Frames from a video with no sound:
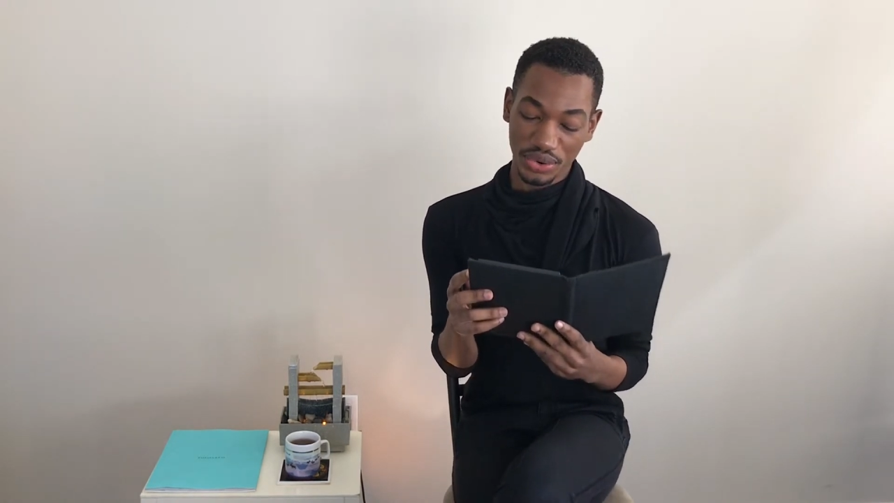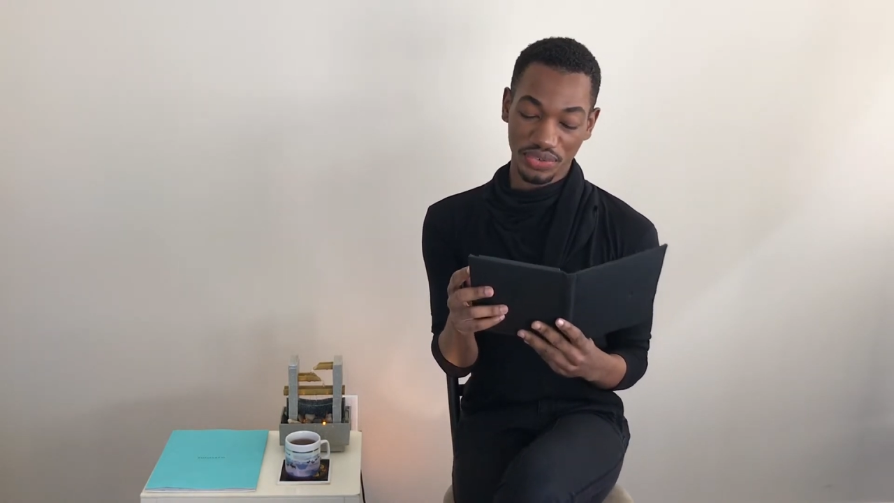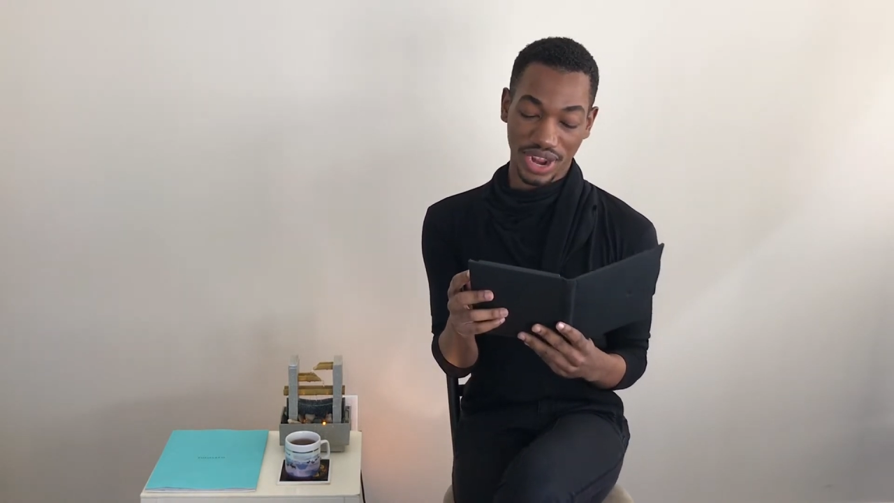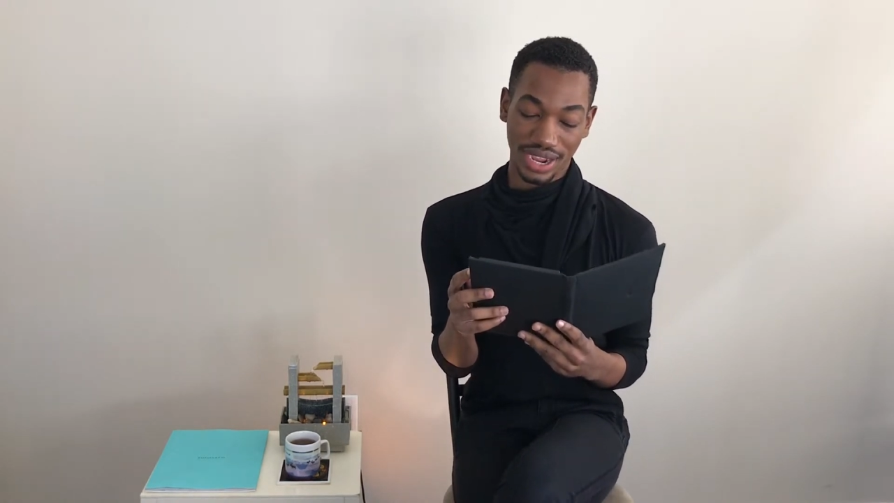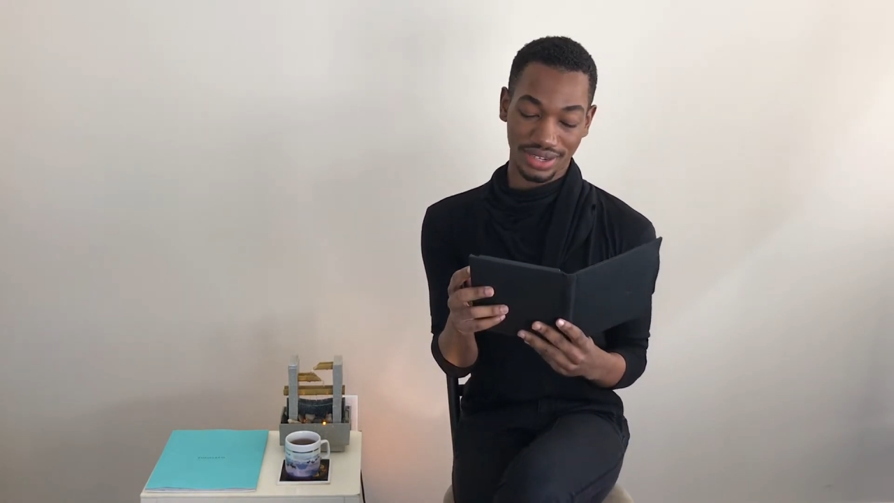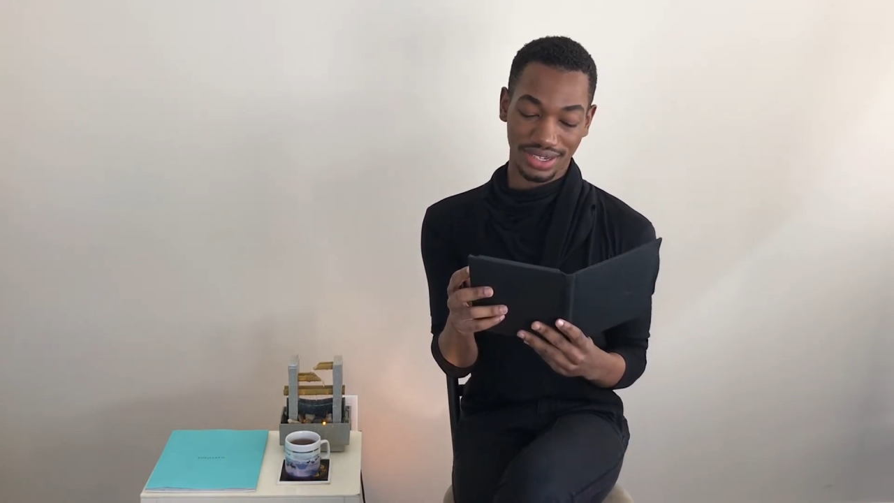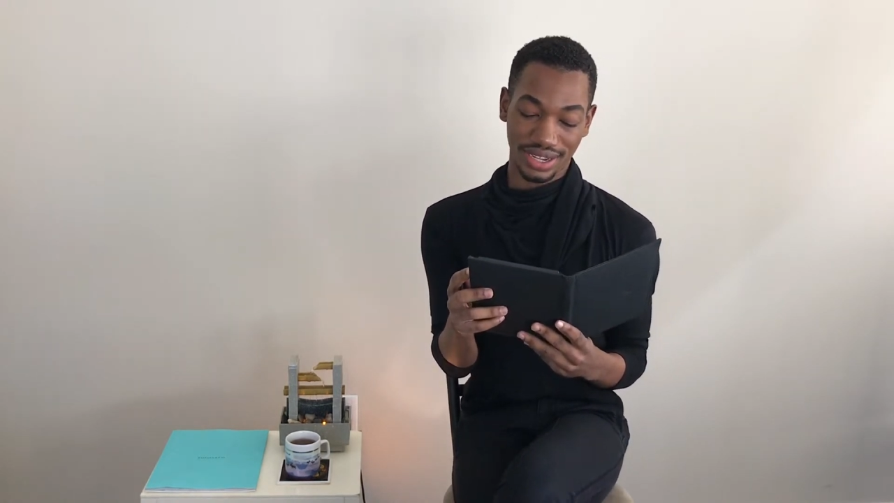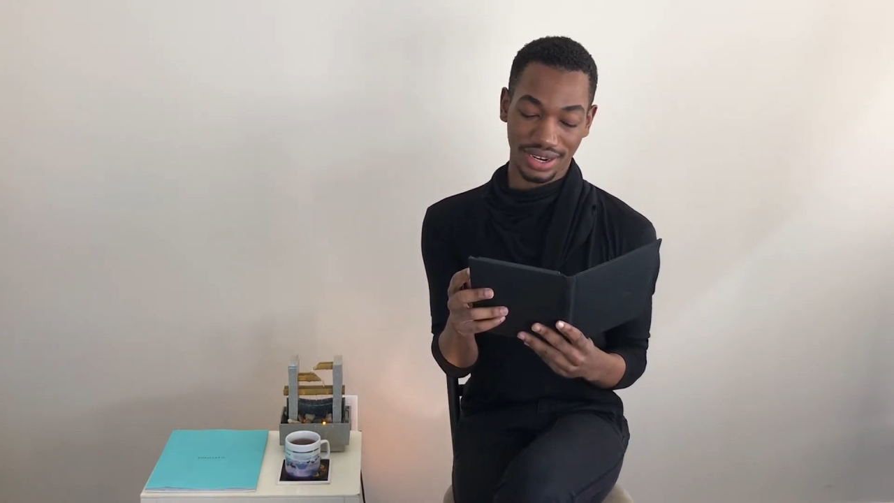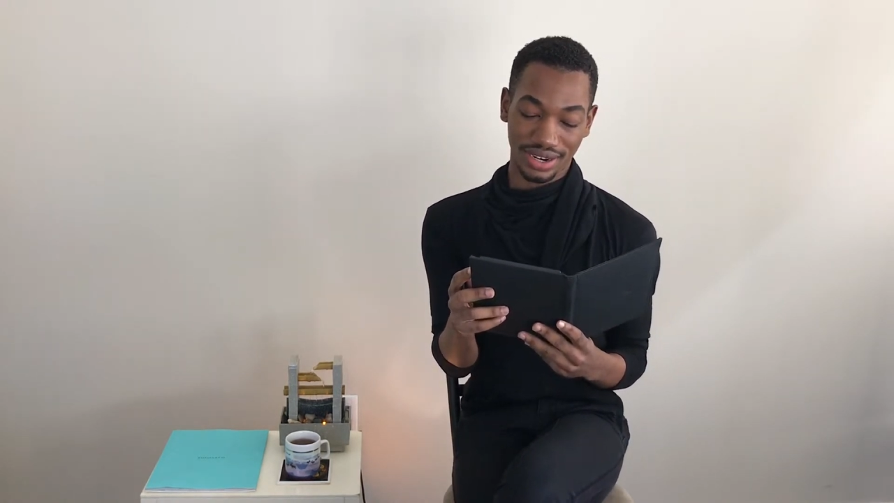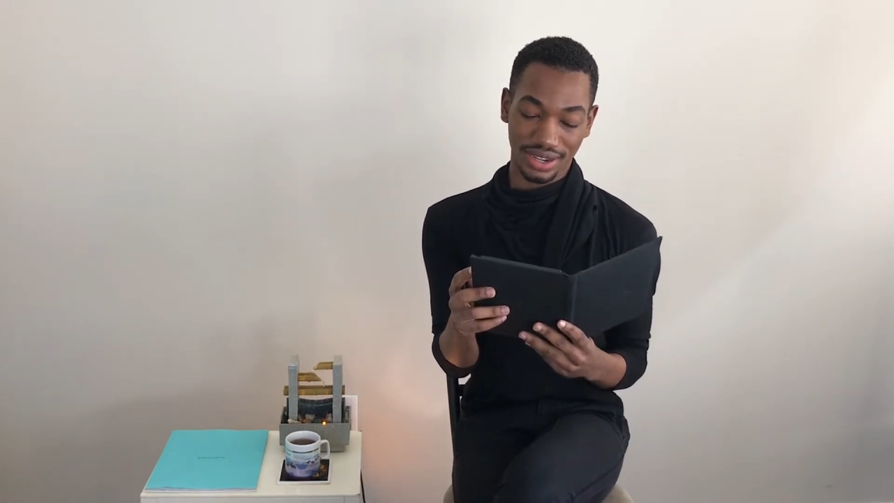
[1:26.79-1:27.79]
you write
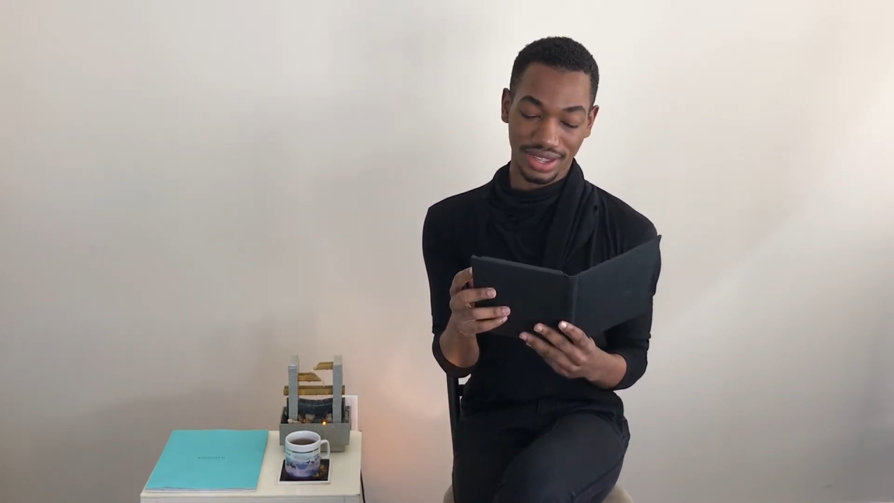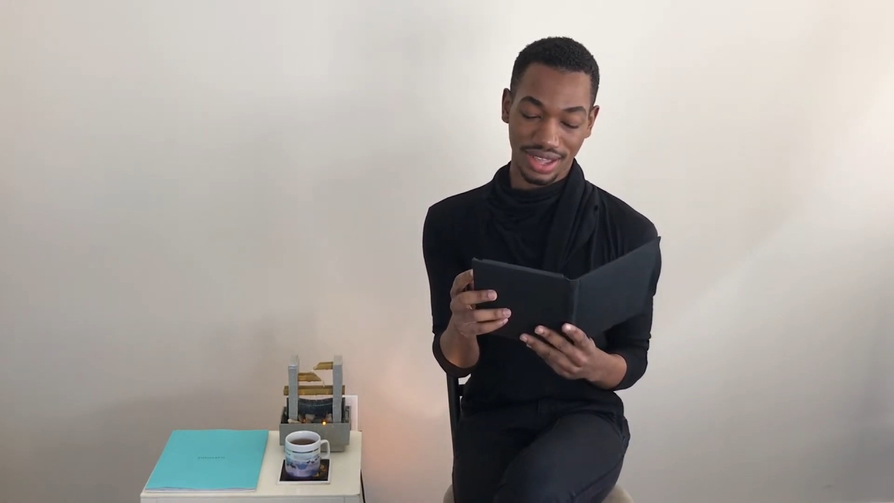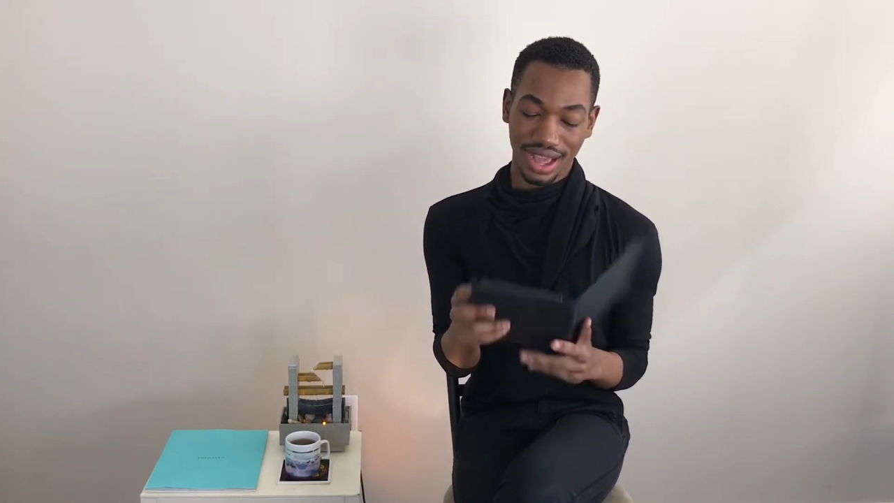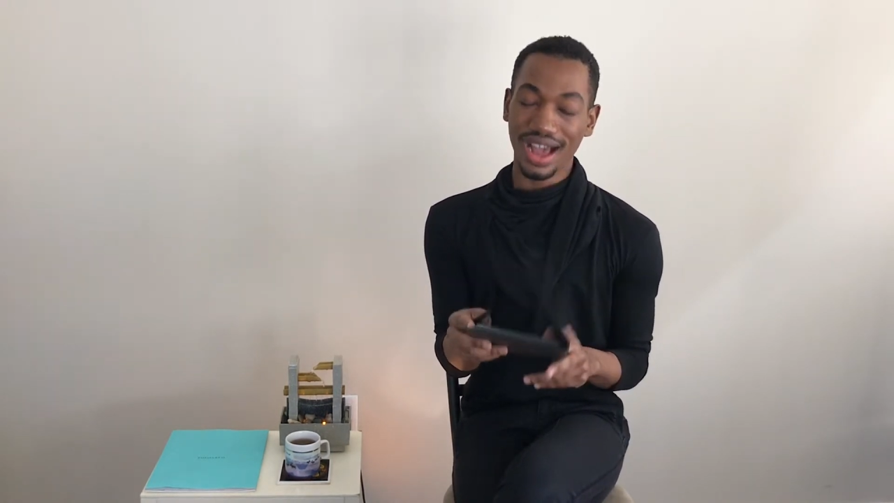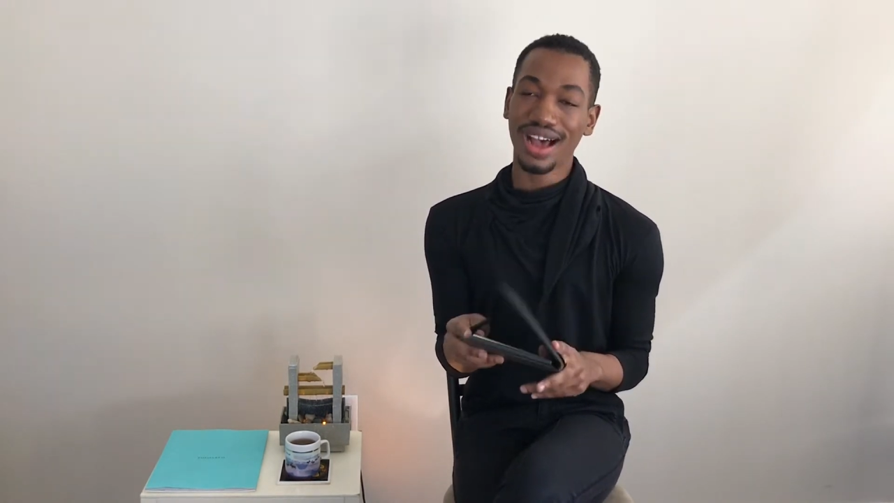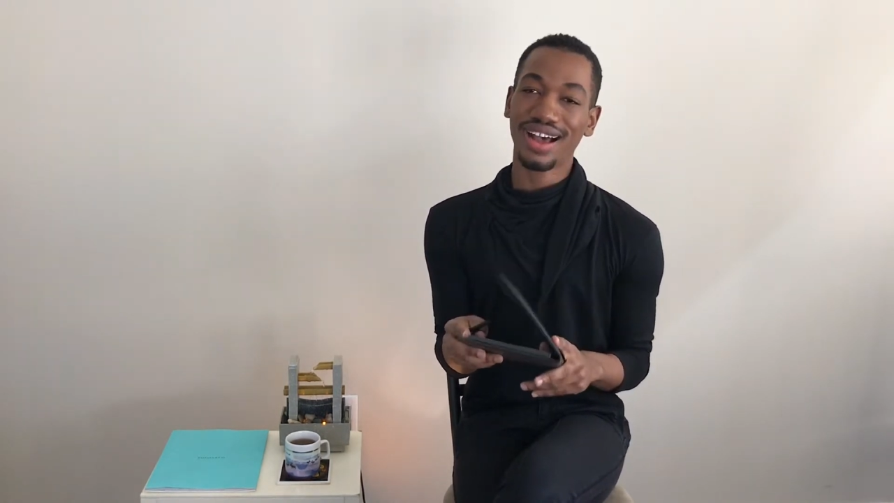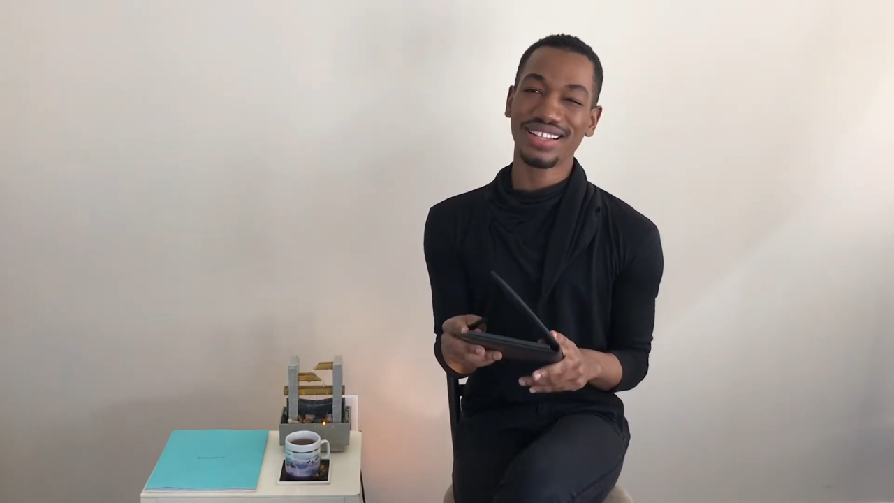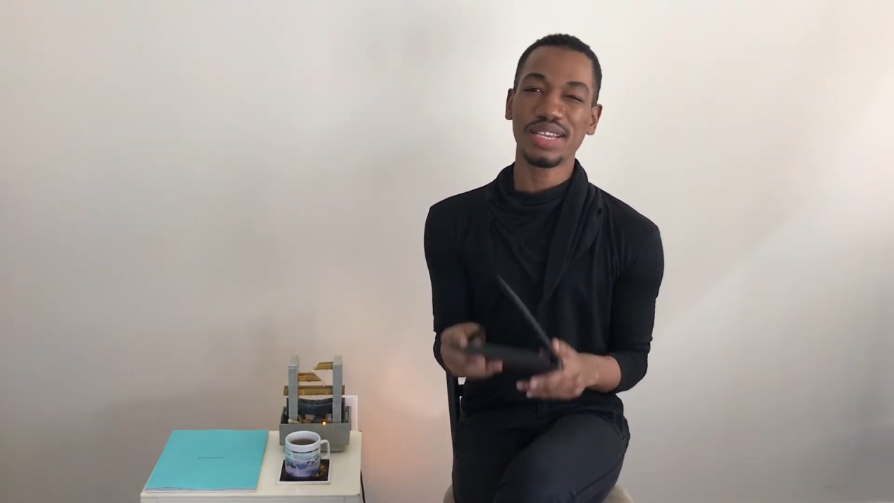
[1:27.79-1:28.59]
in?